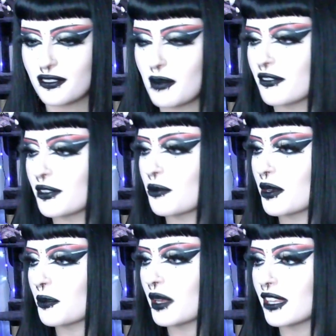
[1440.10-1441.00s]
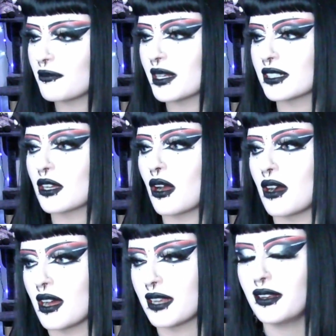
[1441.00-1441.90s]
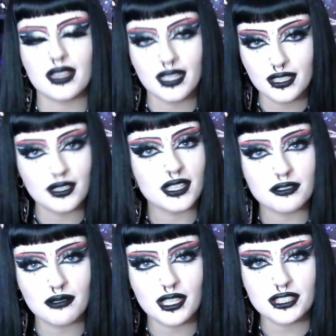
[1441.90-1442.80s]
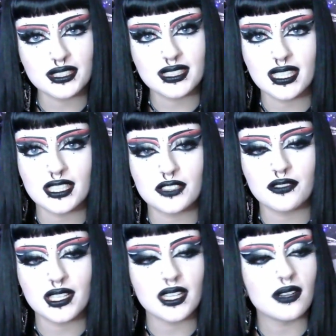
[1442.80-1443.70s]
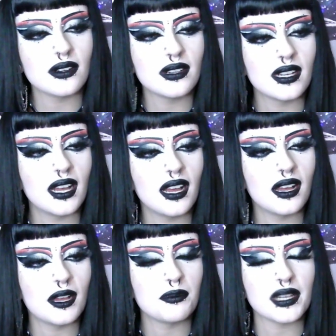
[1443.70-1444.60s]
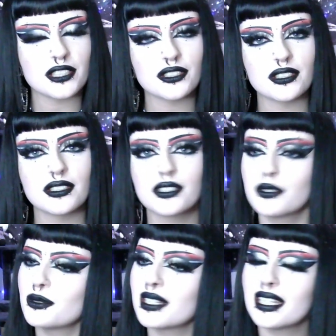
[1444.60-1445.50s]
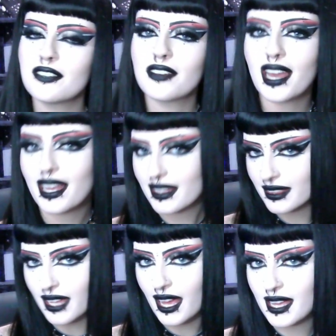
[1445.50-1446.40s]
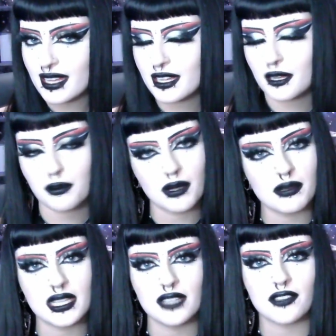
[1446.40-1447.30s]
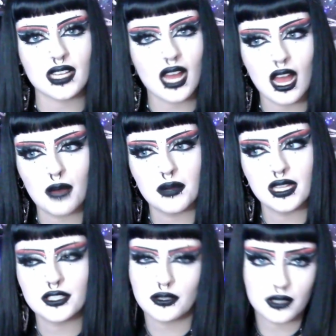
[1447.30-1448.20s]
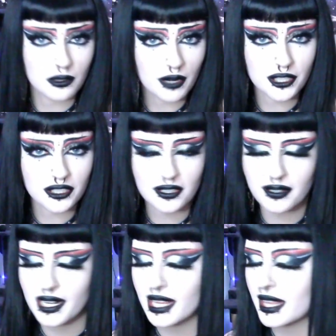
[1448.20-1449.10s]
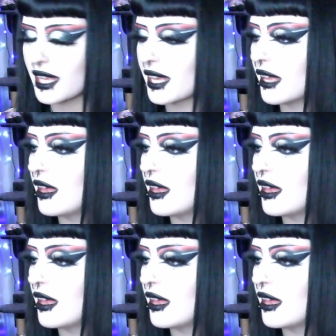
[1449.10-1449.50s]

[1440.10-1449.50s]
everyone while I've been gone. Thank you guys for watching today's video. Make sure you leave a like, maybe leave a comment or a question or anything,